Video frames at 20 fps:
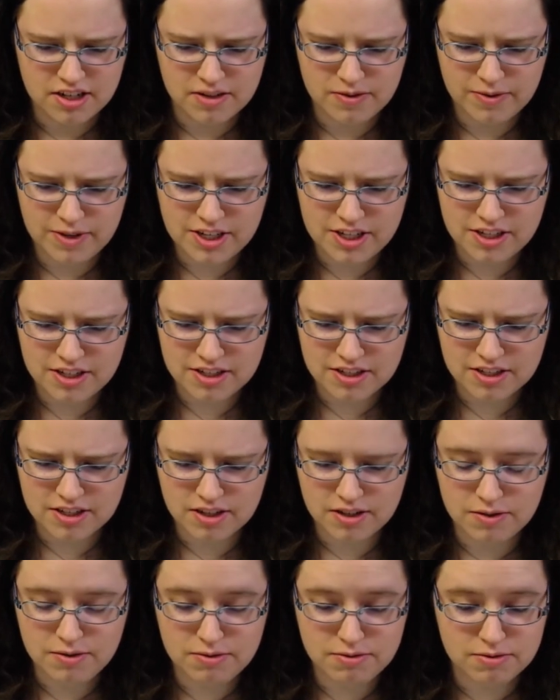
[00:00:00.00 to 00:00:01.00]
What's this?
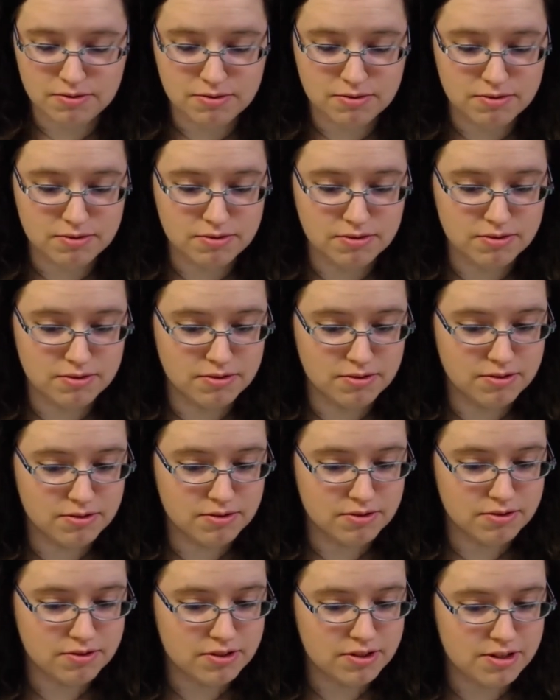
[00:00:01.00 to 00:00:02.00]
Oh.
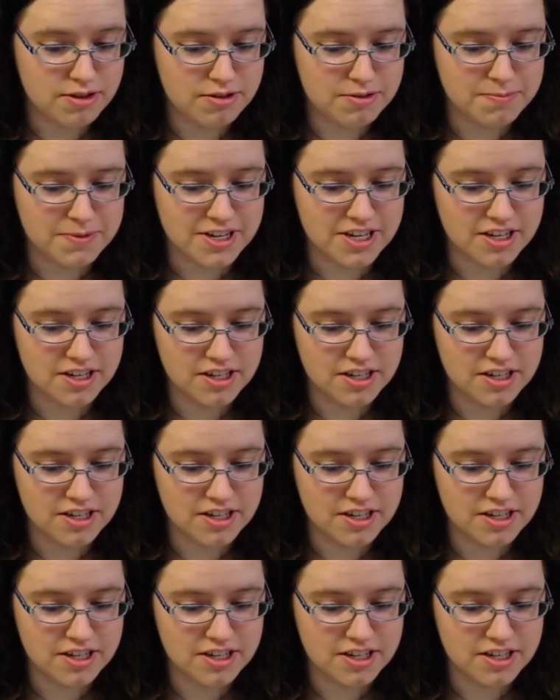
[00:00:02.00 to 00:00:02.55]
Excuse me.